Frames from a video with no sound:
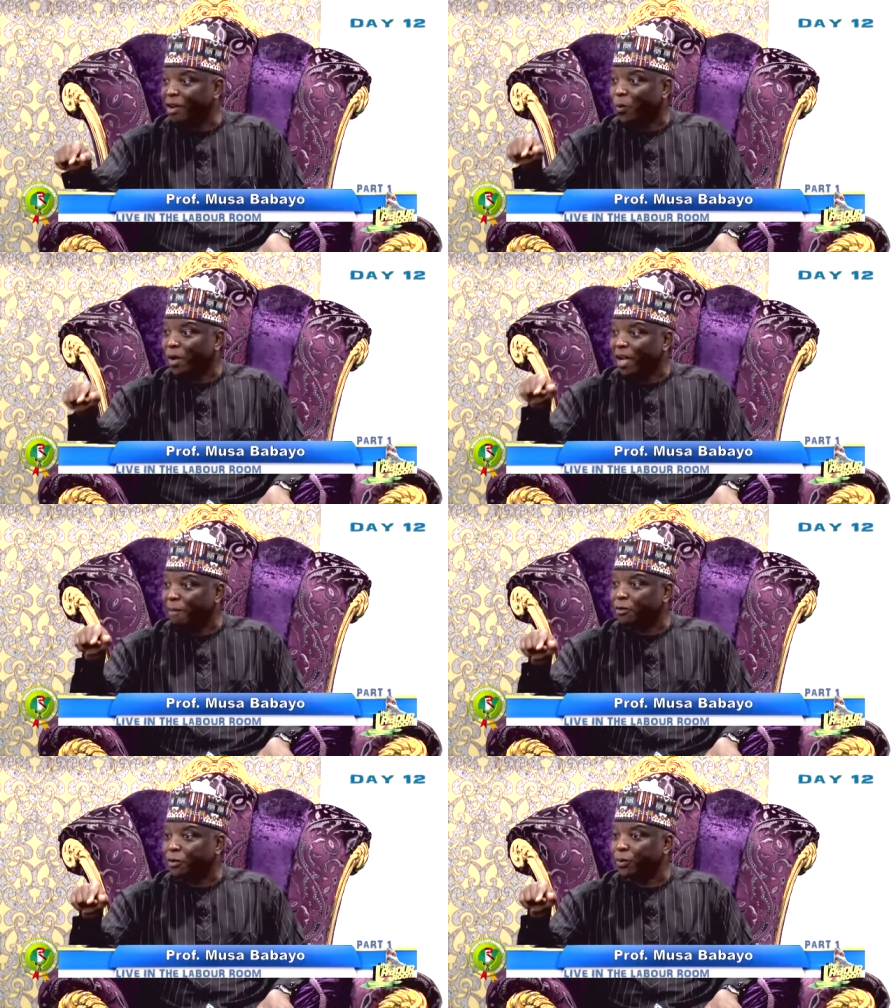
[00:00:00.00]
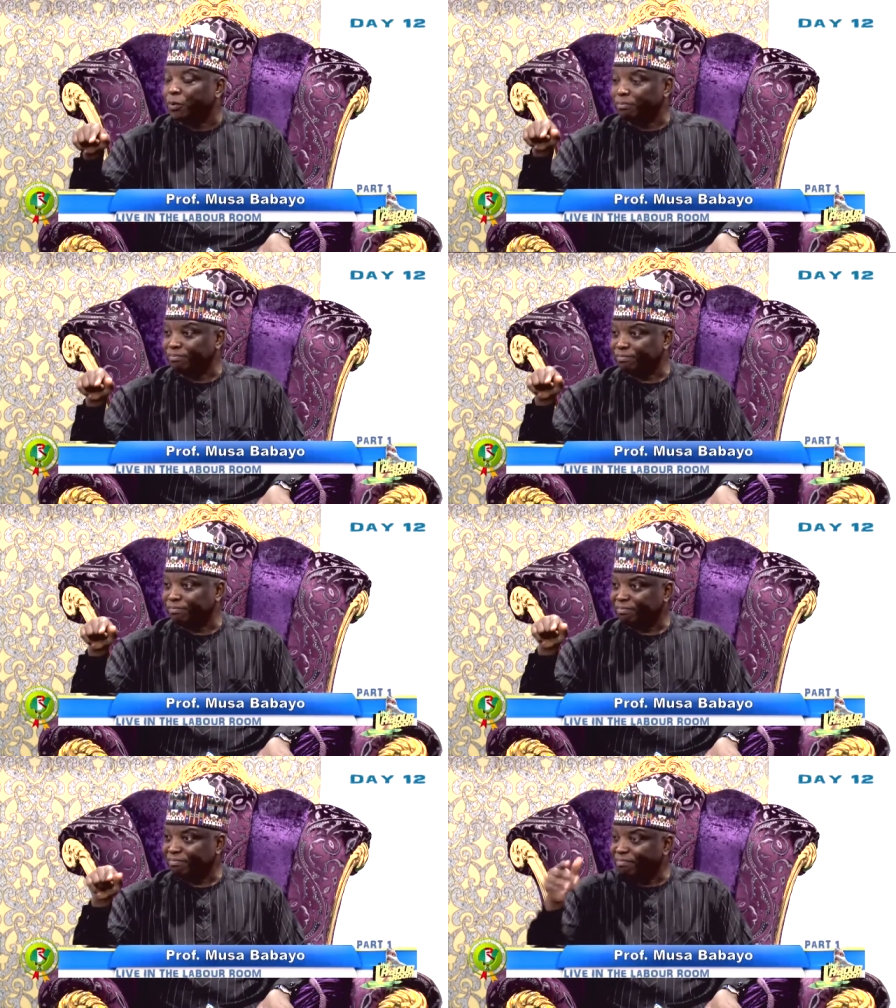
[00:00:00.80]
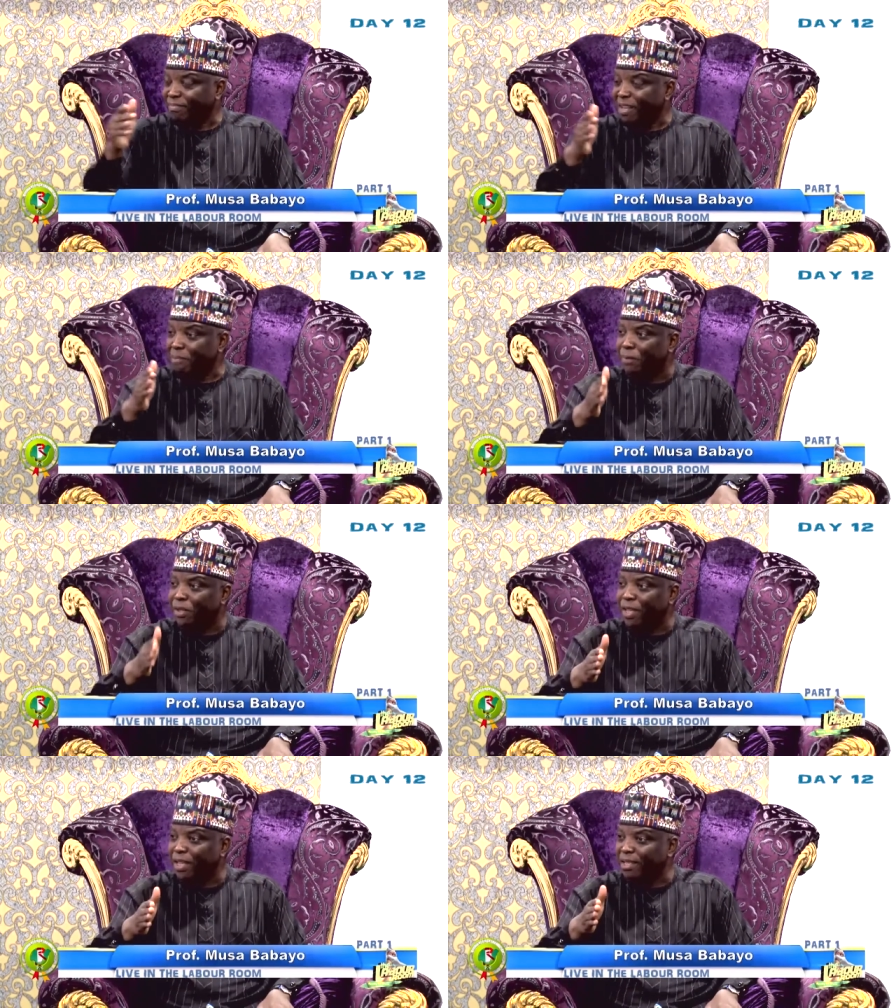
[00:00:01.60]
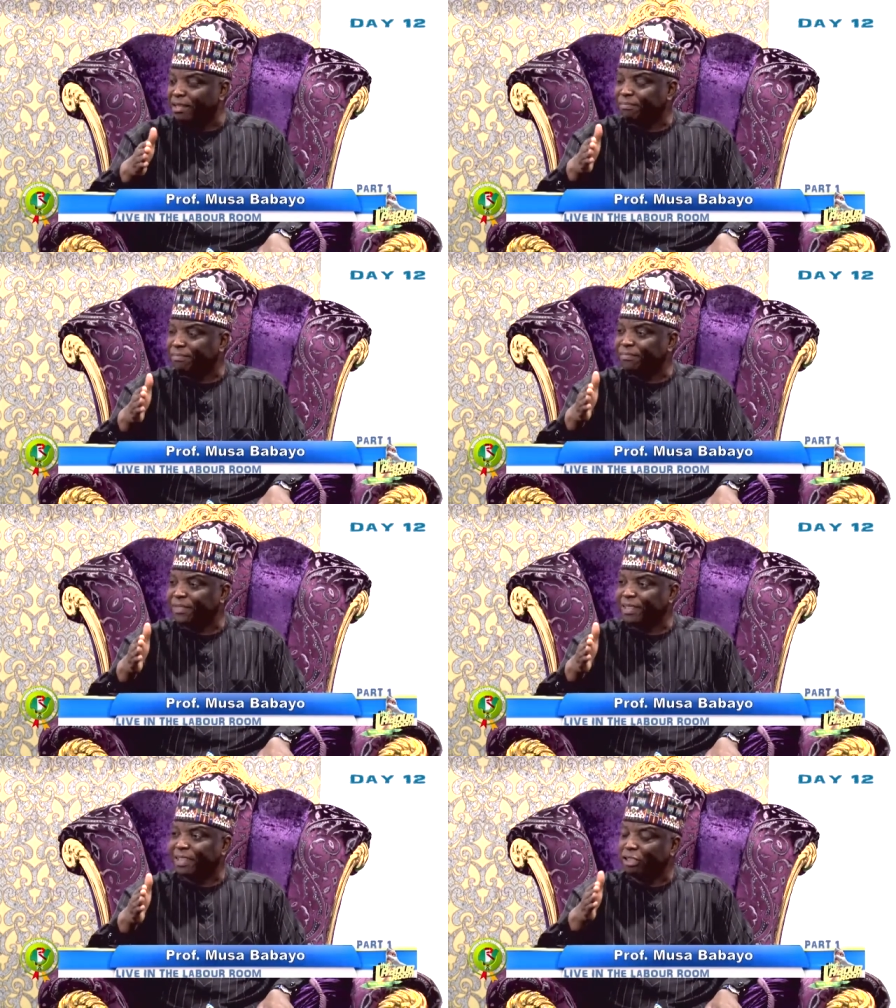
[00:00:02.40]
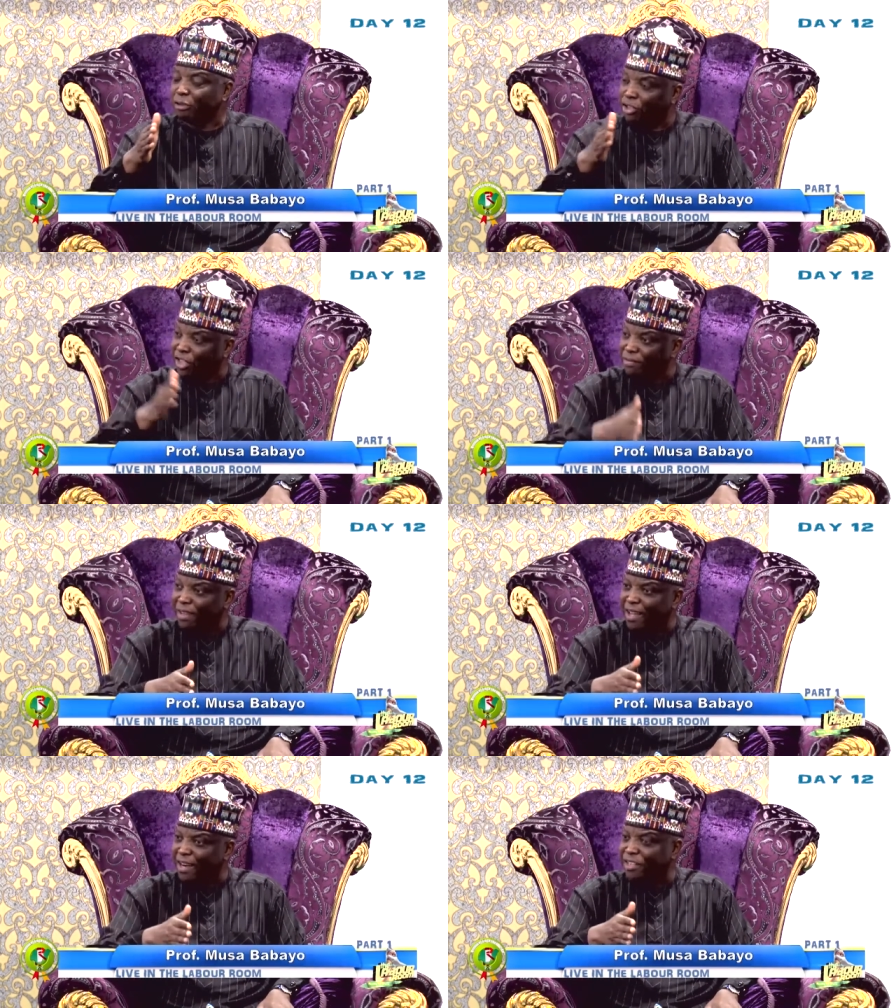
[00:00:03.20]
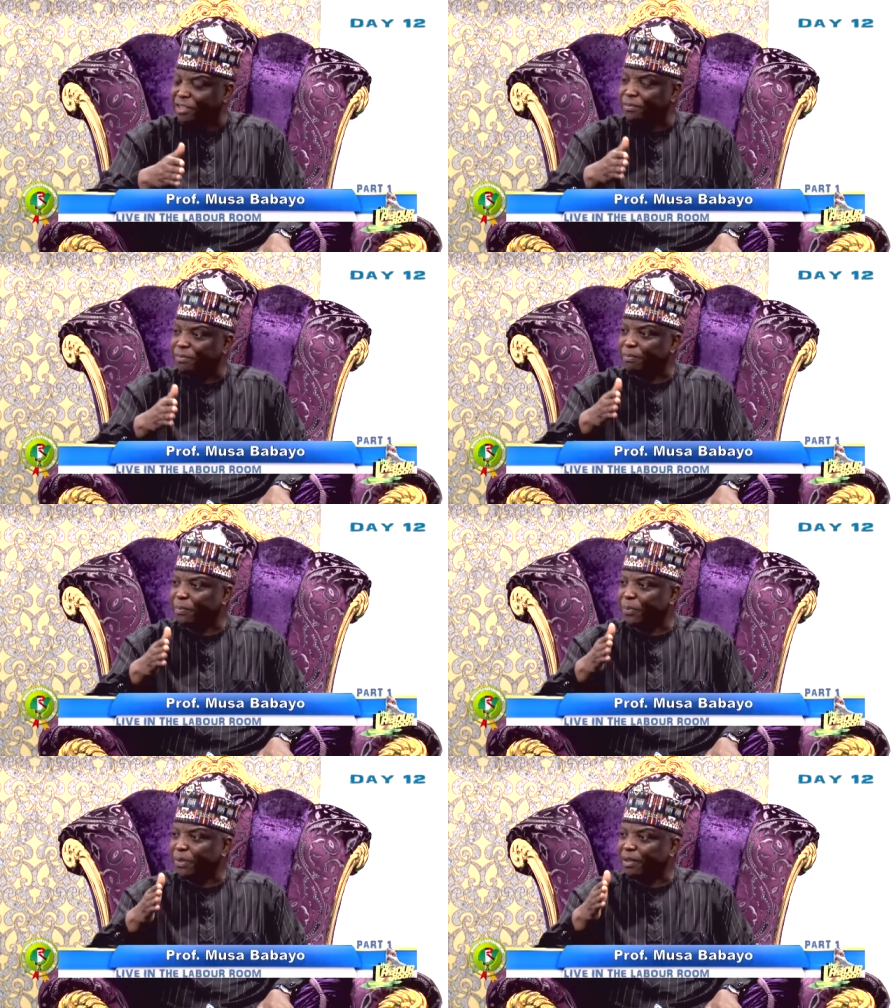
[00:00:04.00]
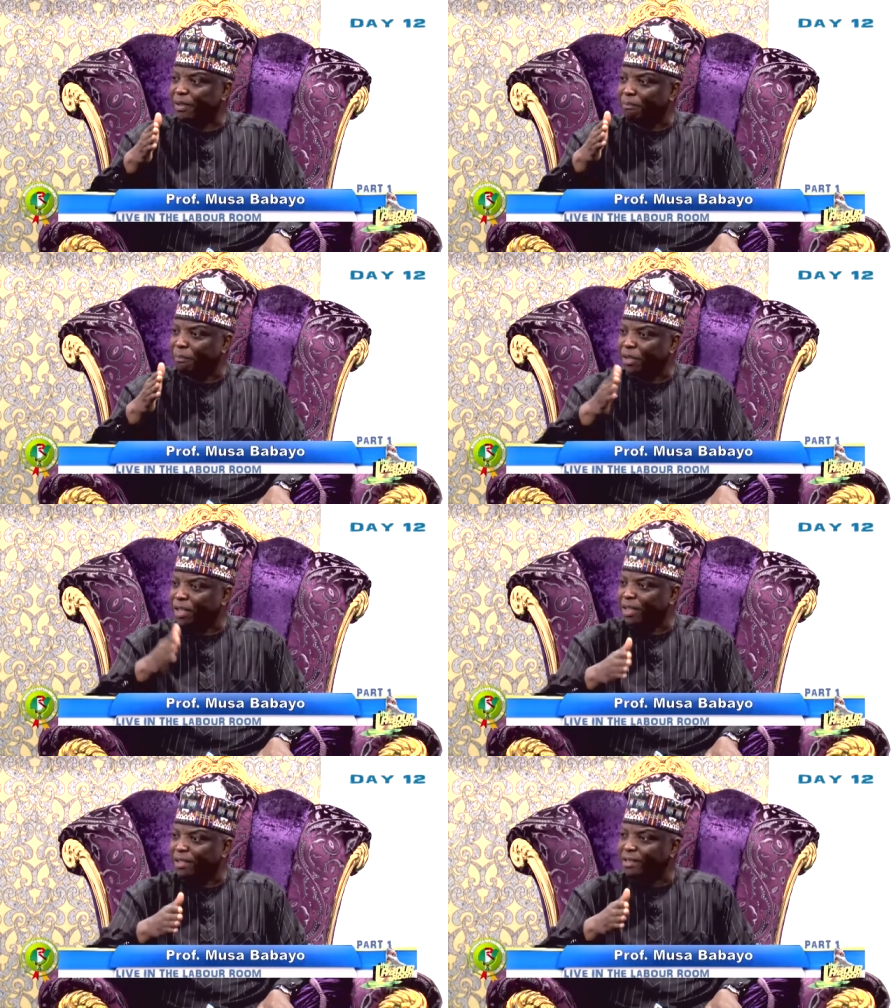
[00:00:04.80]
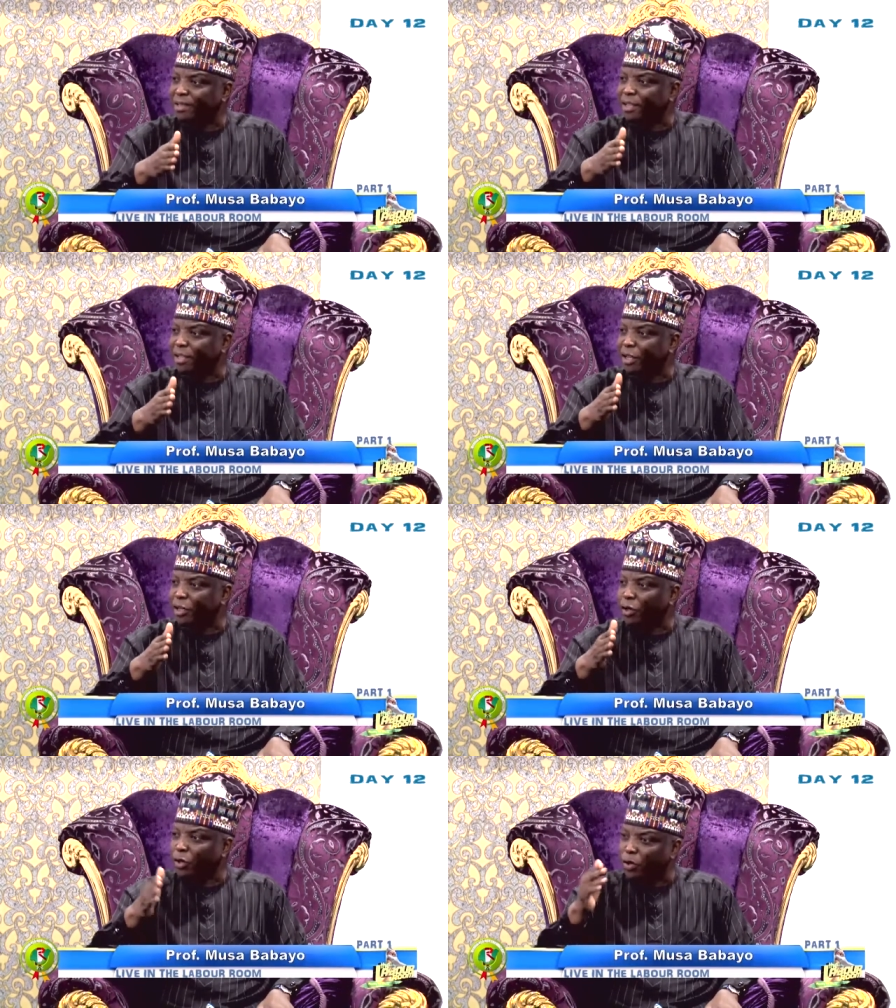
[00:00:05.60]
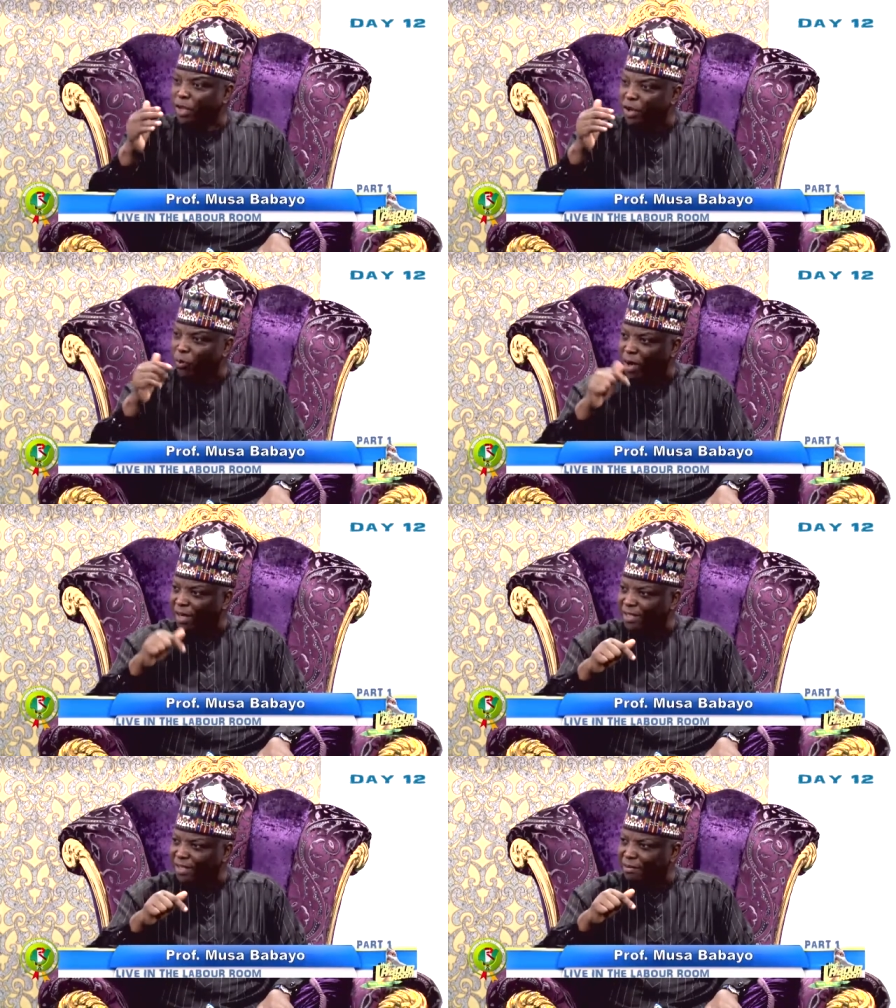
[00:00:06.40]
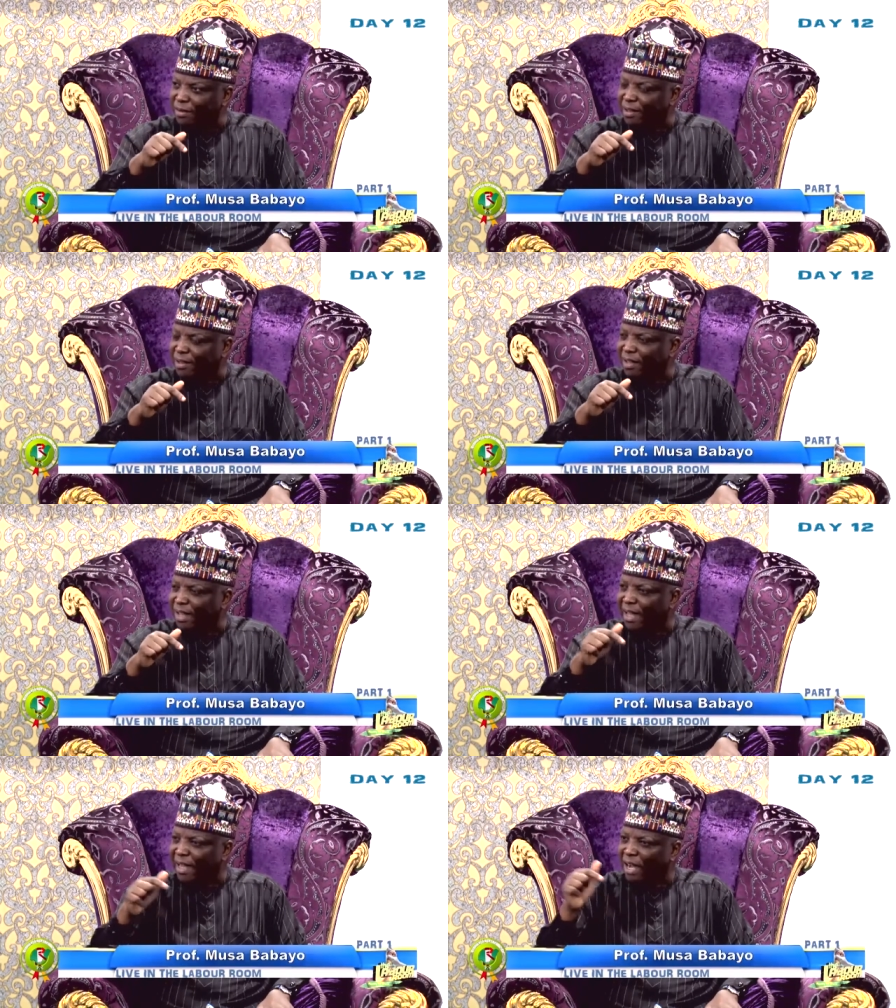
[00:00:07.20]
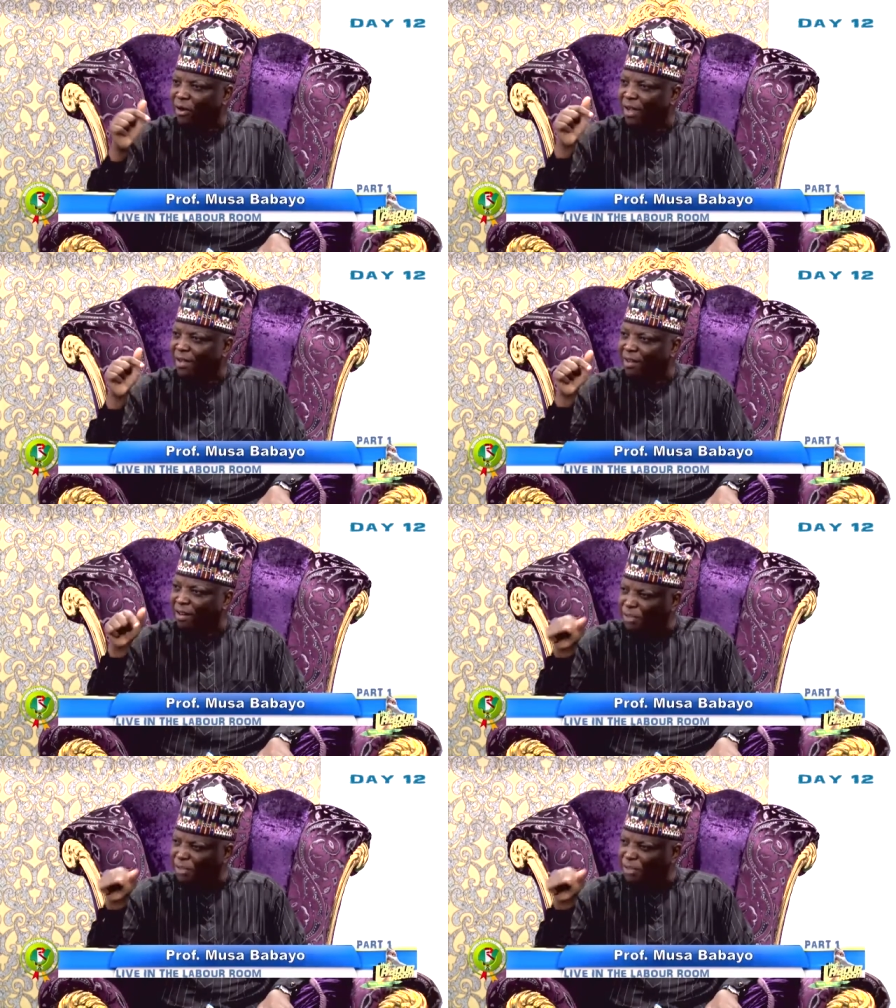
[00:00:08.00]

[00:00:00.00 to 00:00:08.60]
We have to begin to change the narrative, begin to look inward, our innate